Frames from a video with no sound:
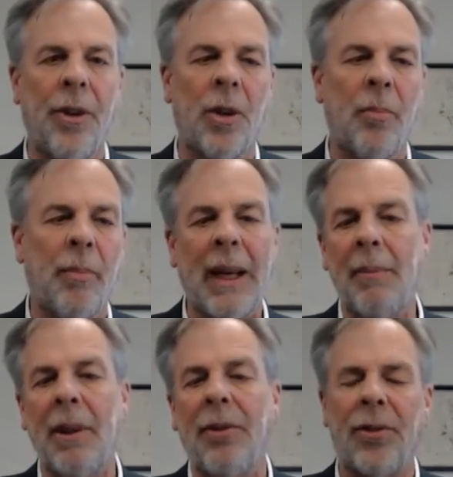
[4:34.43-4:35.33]
there
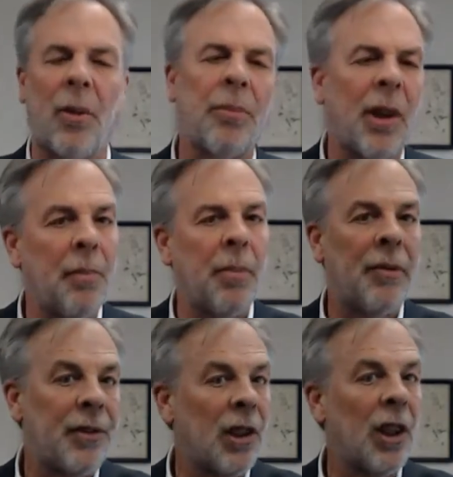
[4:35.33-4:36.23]
may be some type
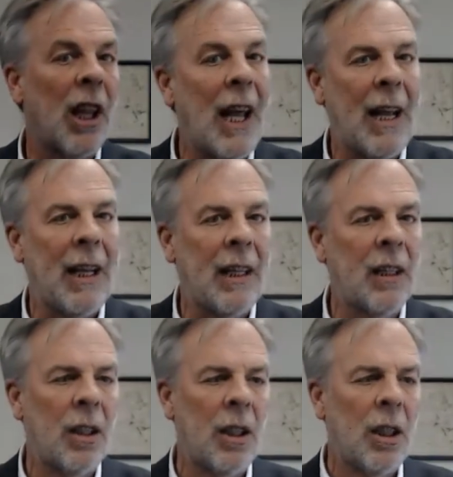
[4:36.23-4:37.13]
of delay
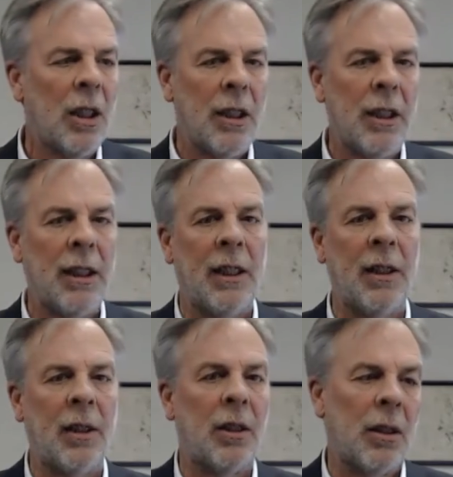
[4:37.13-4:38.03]

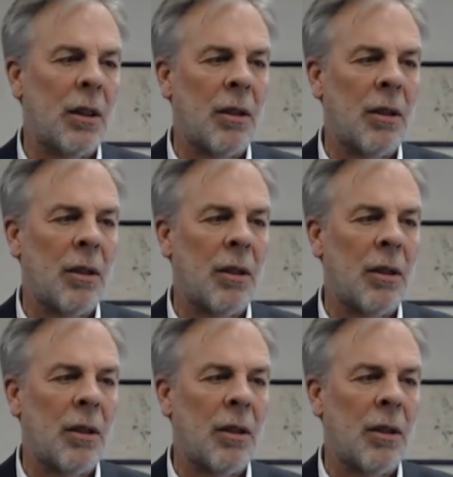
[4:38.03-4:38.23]
in